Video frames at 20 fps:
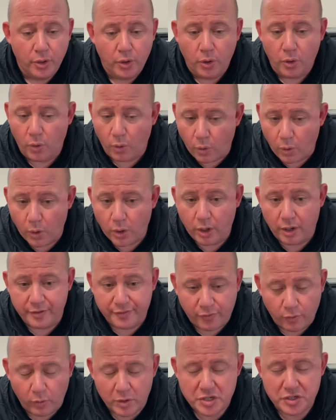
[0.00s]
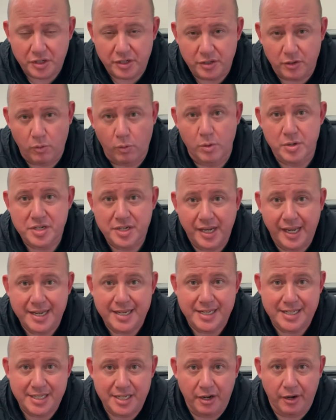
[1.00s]
or unfortunately in the worst
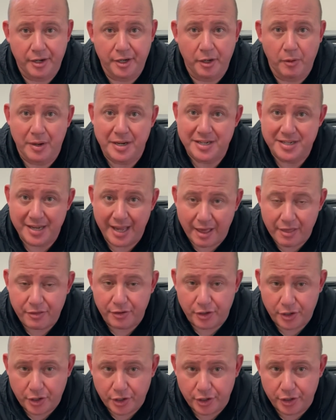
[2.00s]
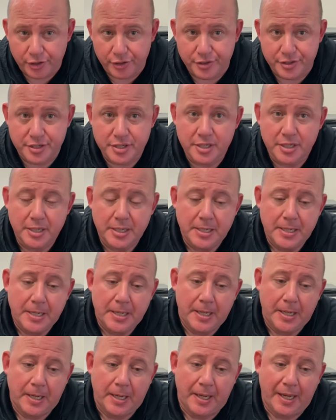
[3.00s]
case scenario, a death occurs,
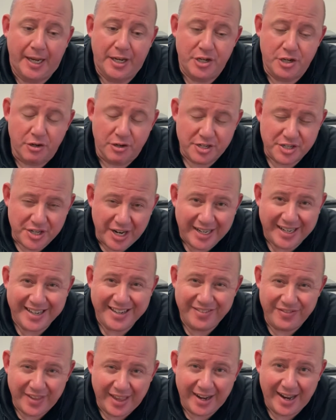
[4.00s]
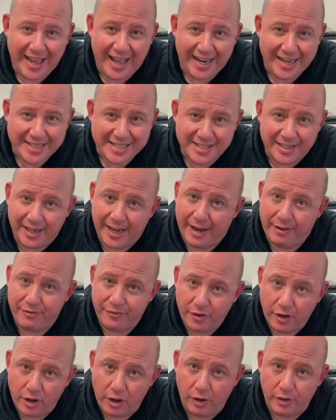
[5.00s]
and you're cited in that accident at
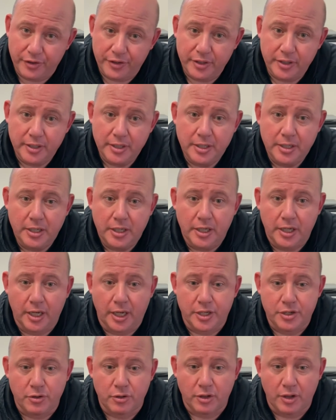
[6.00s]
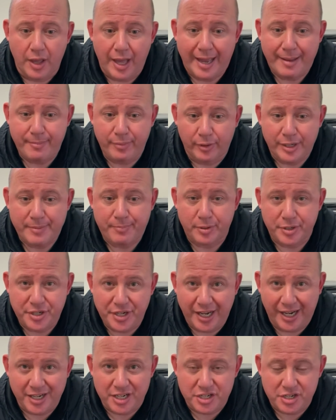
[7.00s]
fault, your liability
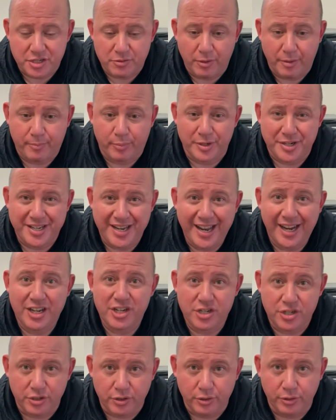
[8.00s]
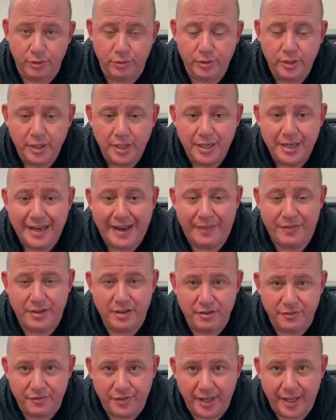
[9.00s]
protection is what protects you in the
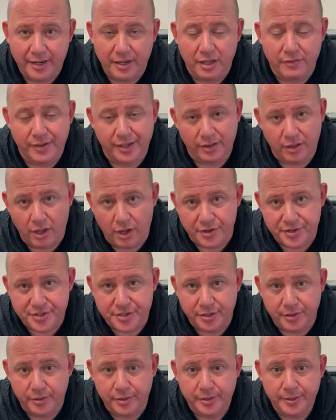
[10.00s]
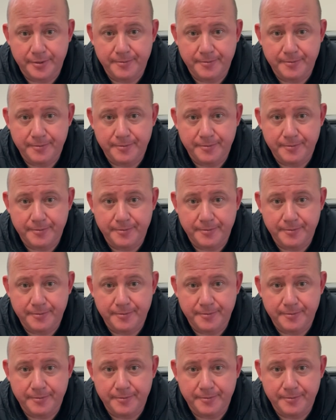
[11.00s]
event of a lawsuit.